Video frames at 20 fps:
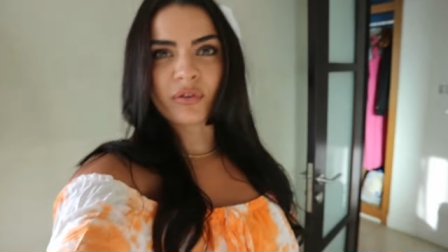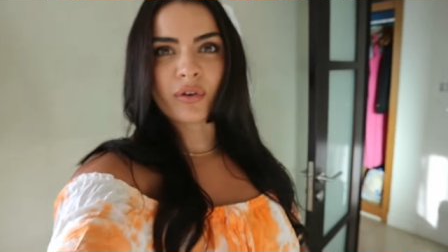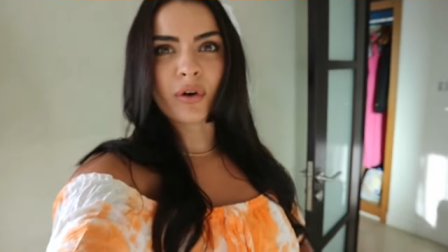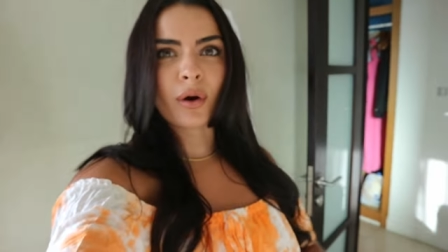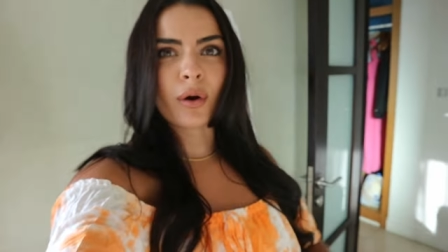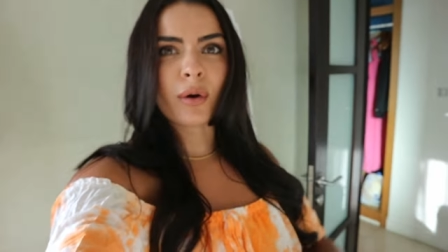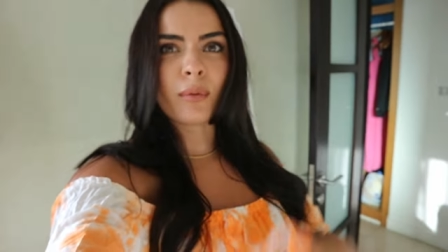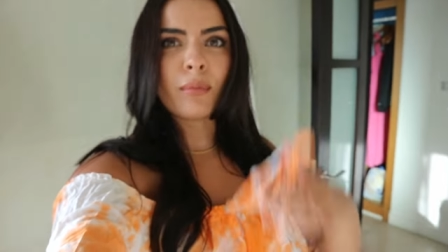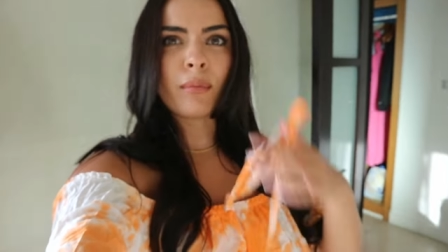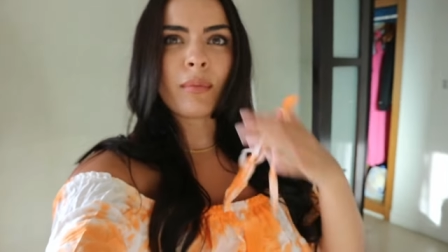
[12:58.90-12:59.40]

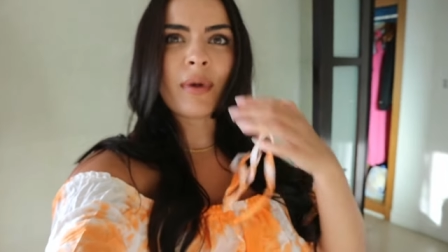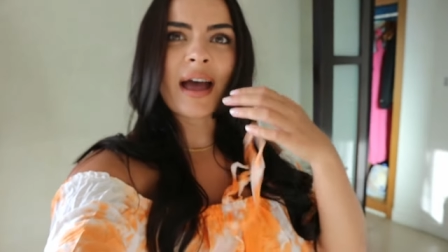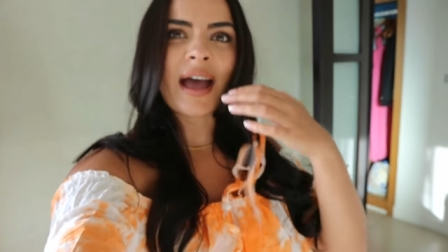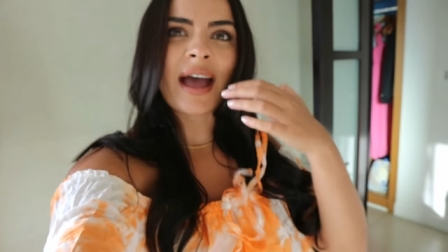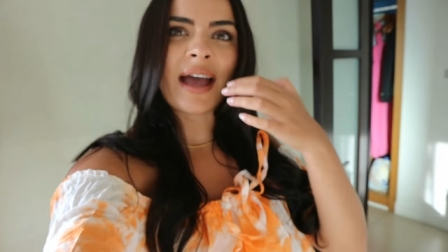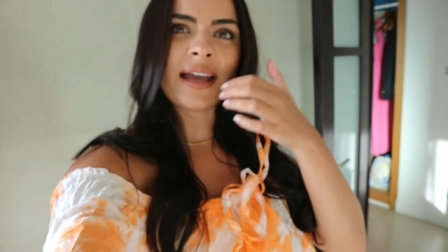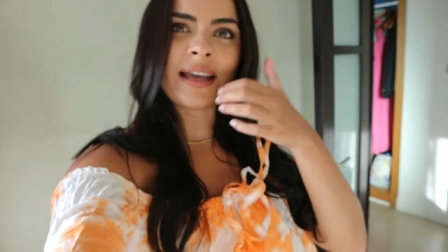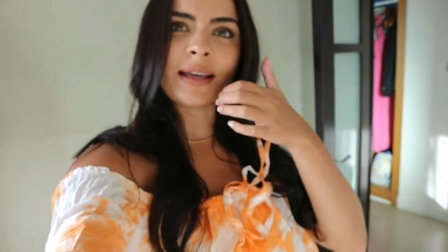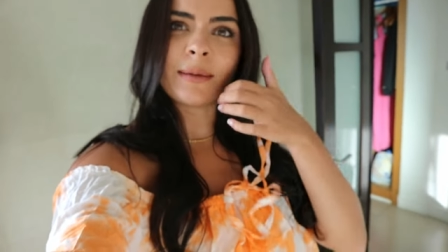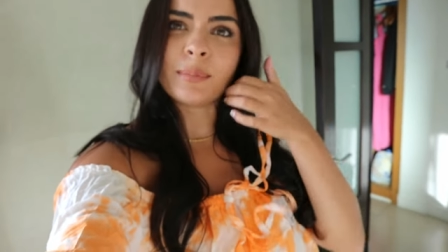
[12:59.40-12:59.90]
from
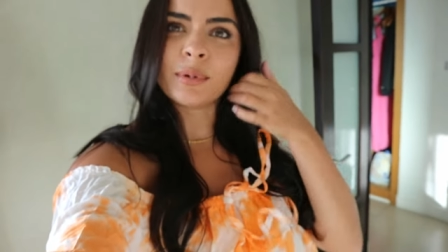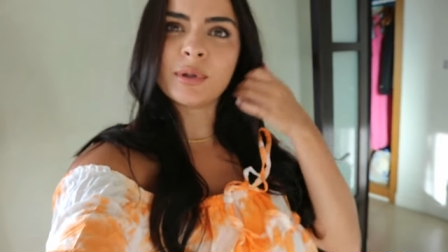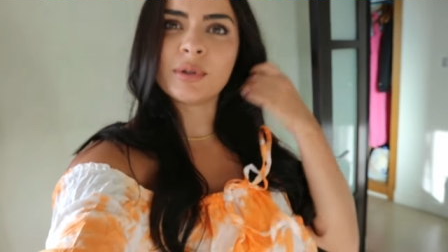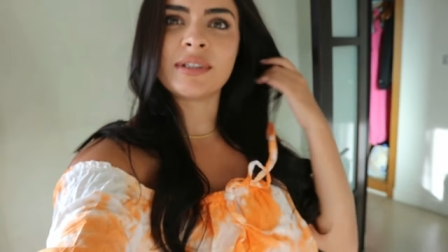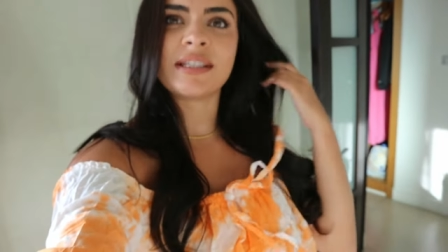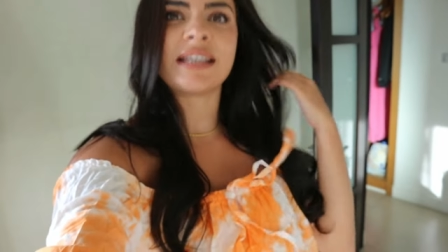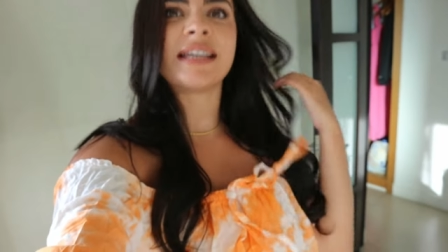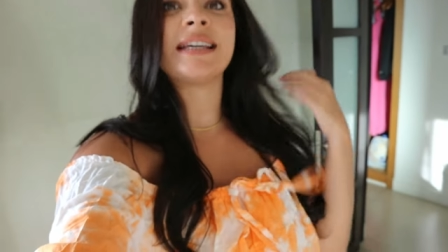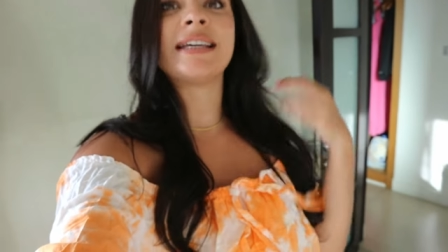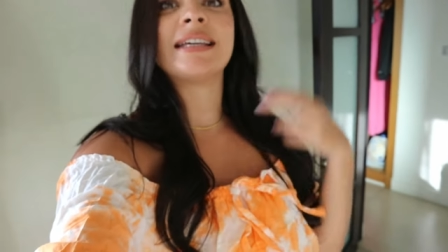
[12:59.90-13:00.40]
a
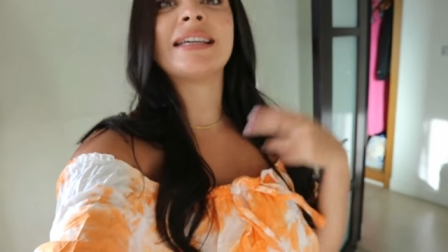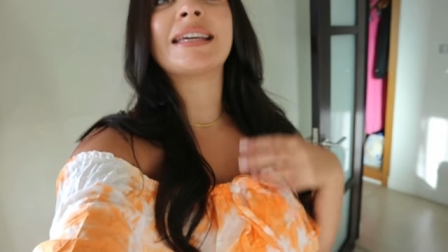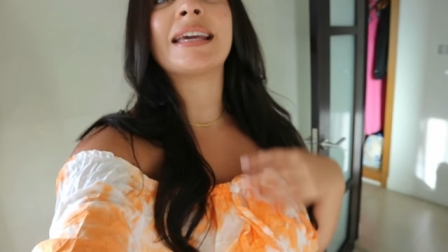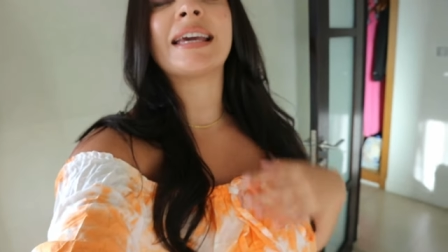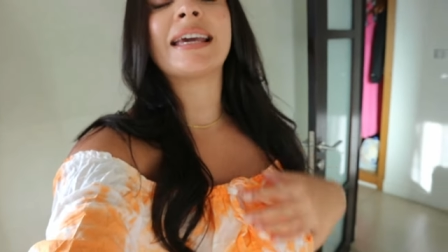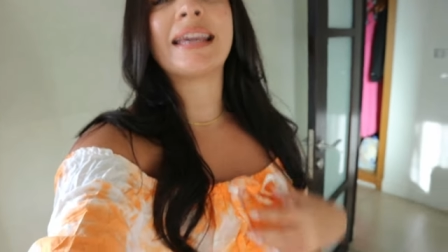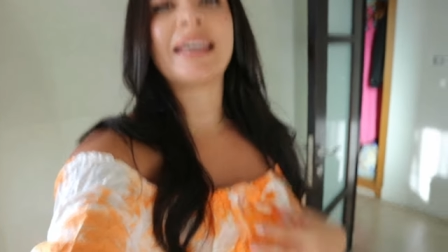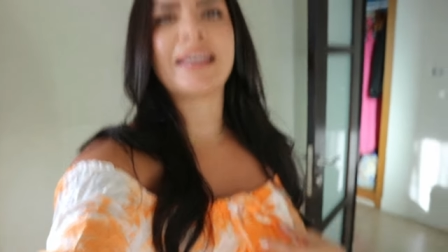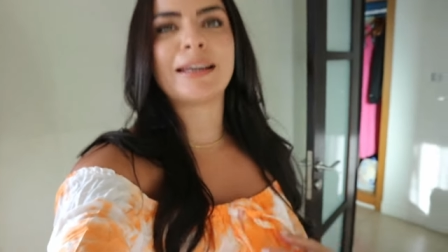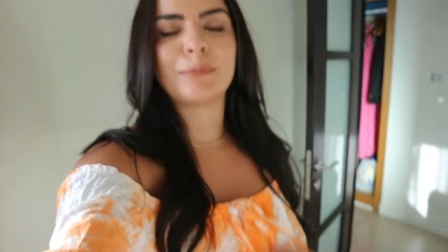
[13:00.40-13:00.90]
boutique
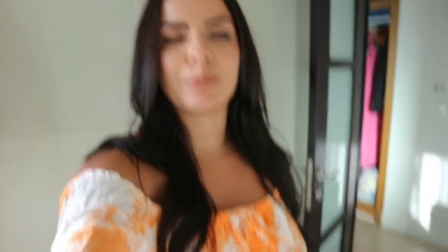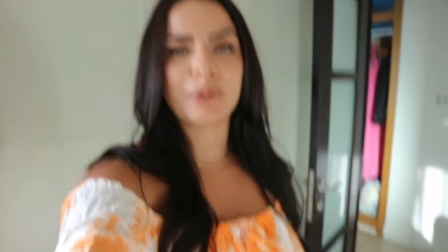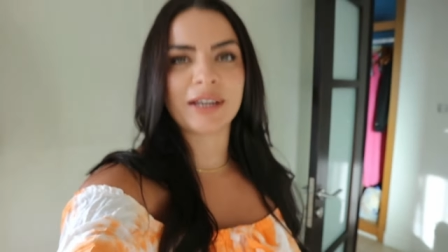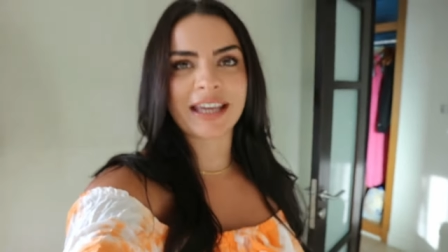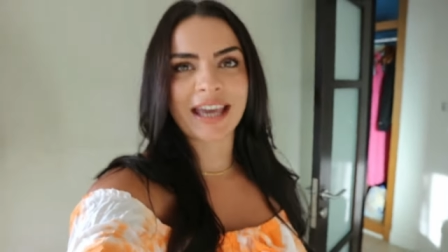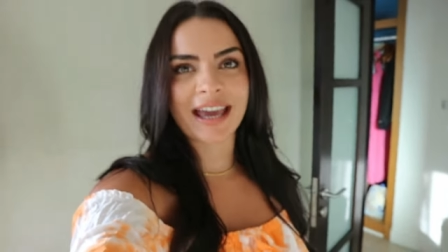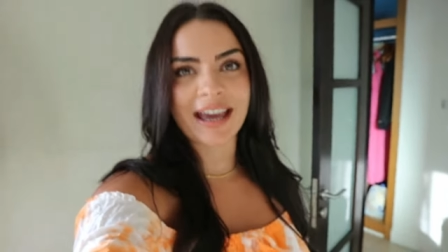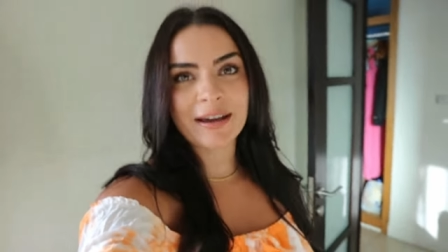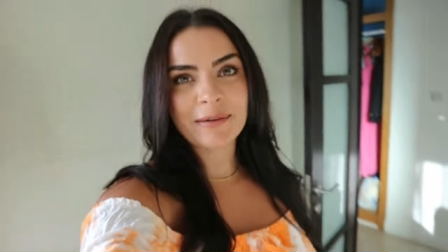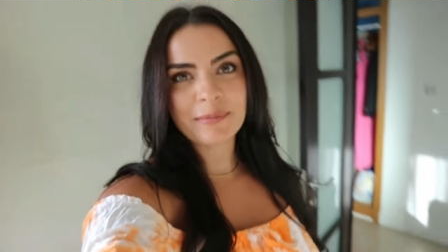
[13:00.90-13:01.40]
in
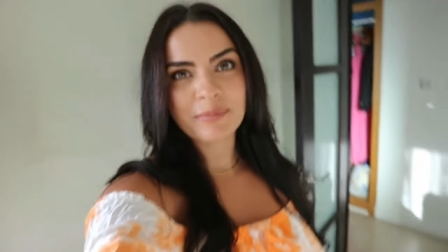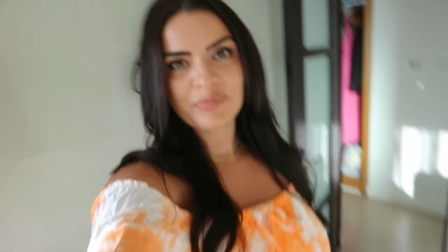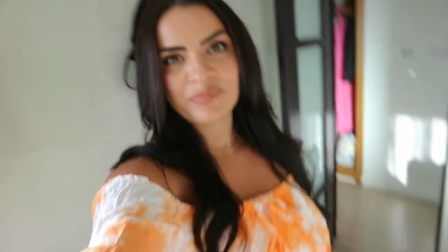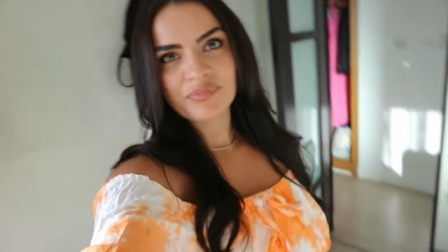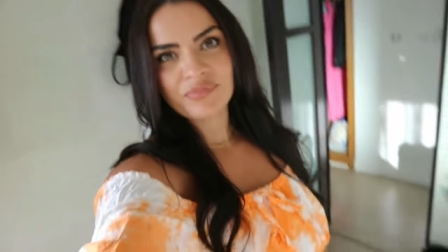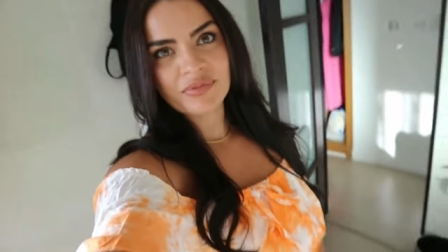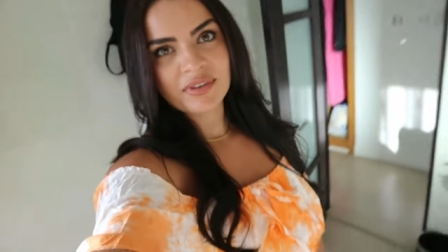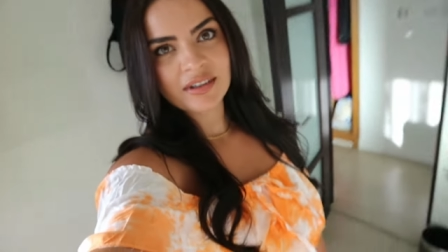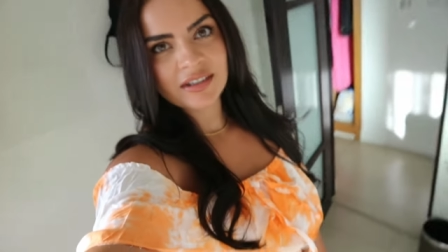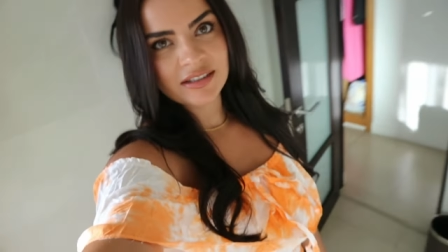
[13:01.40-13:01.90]
Phuket
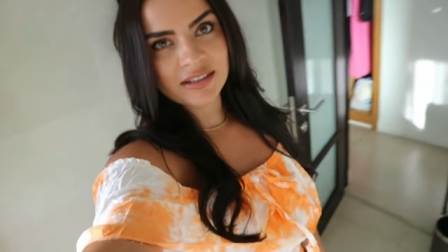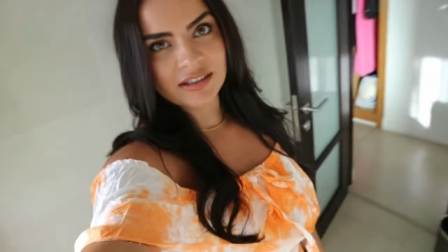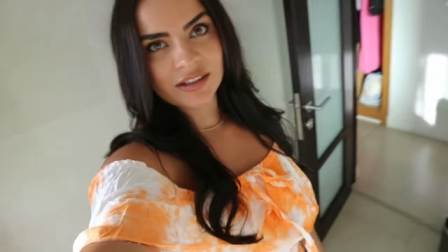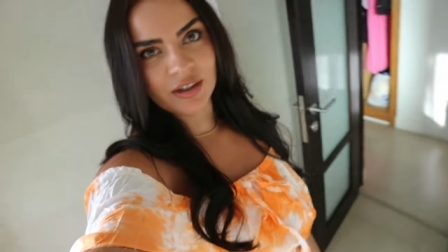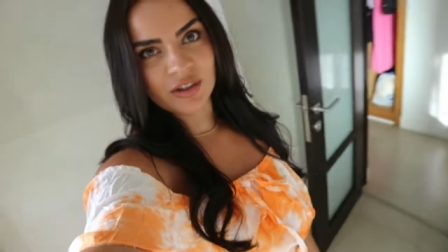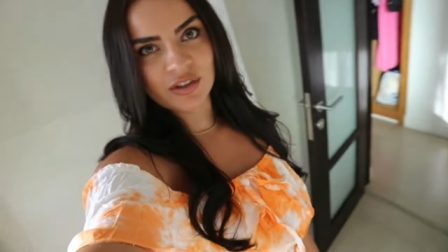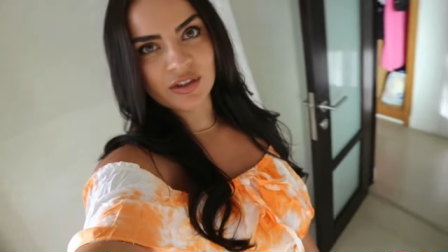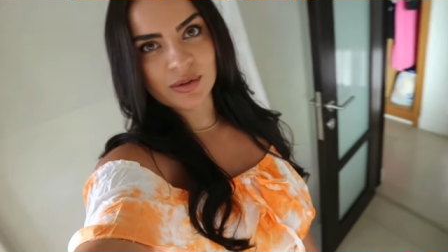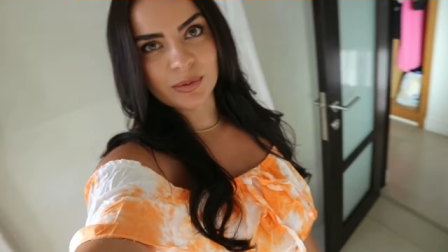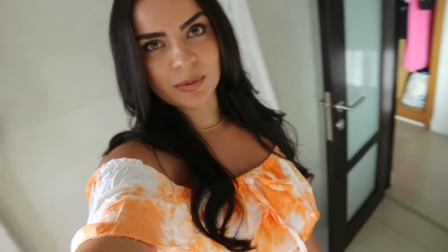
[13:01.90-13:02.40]

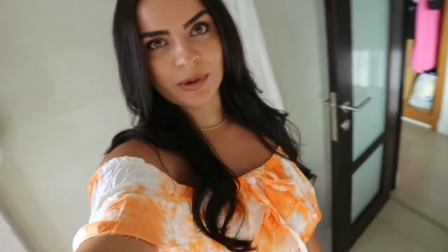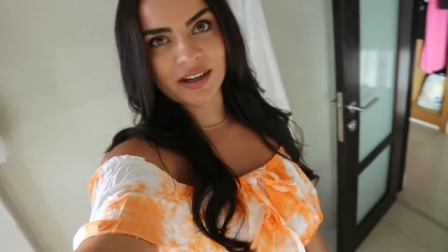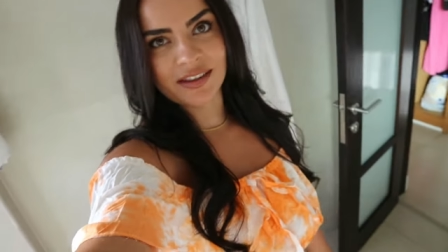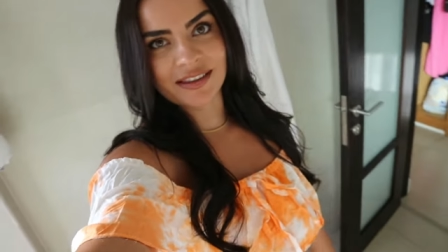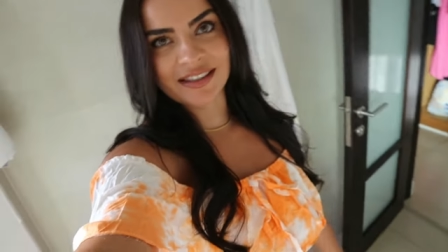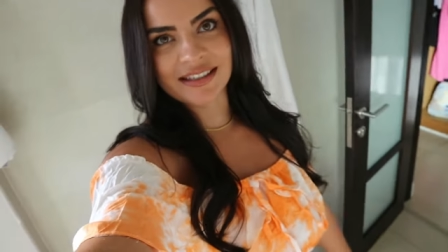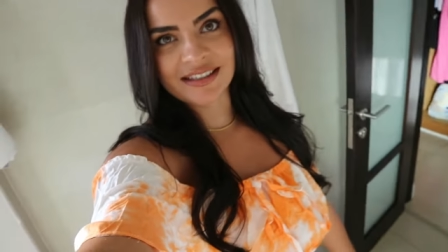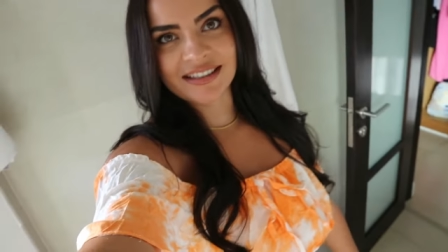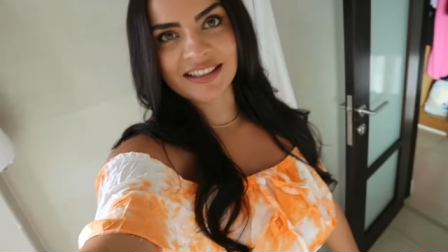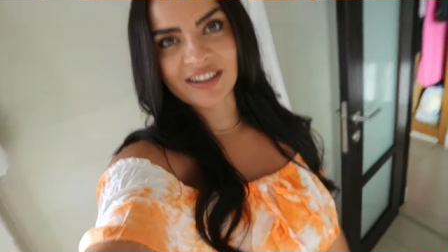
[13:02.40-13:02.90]
so just
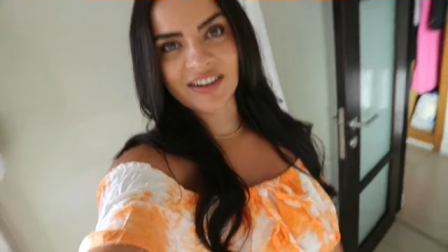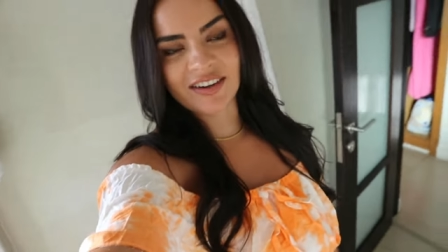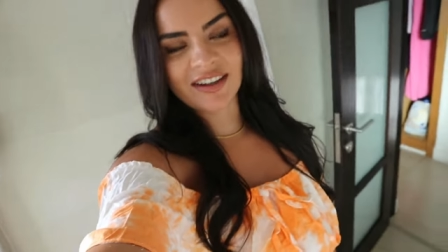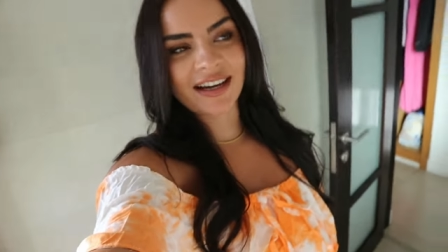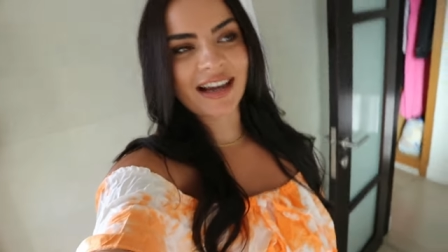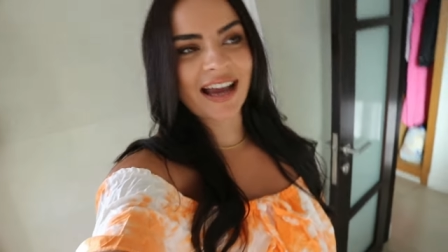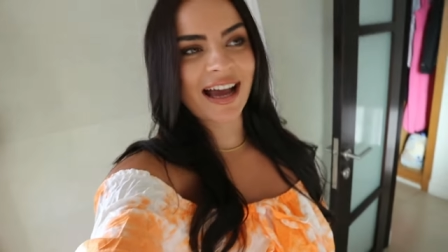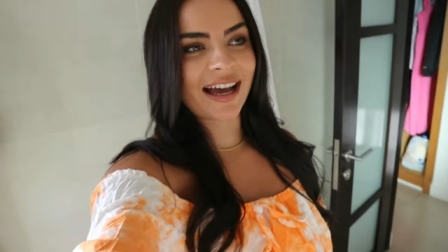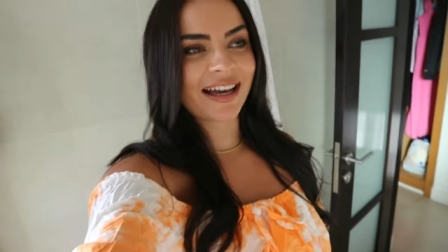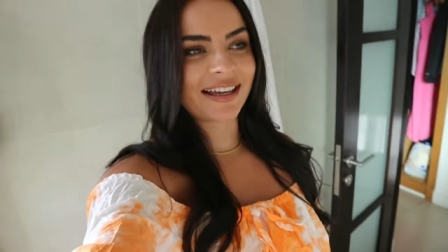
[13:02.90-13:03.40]
wearing this
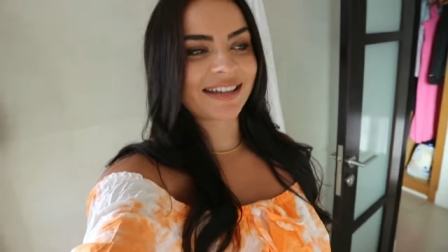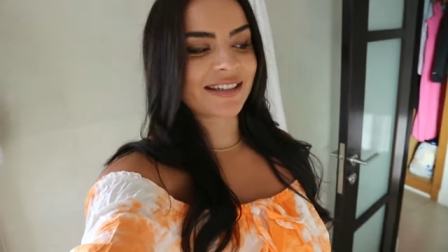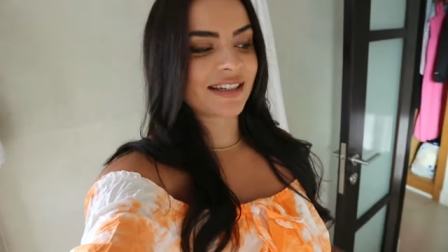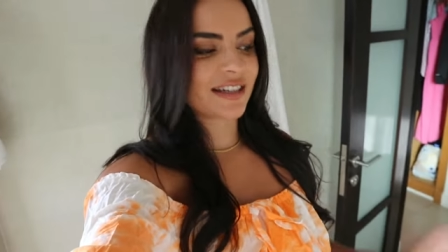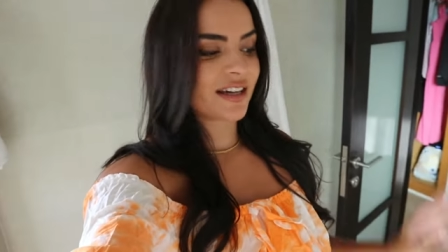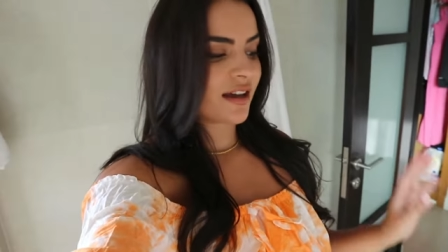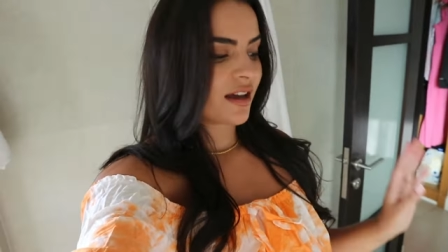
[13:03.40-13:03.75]
tonight and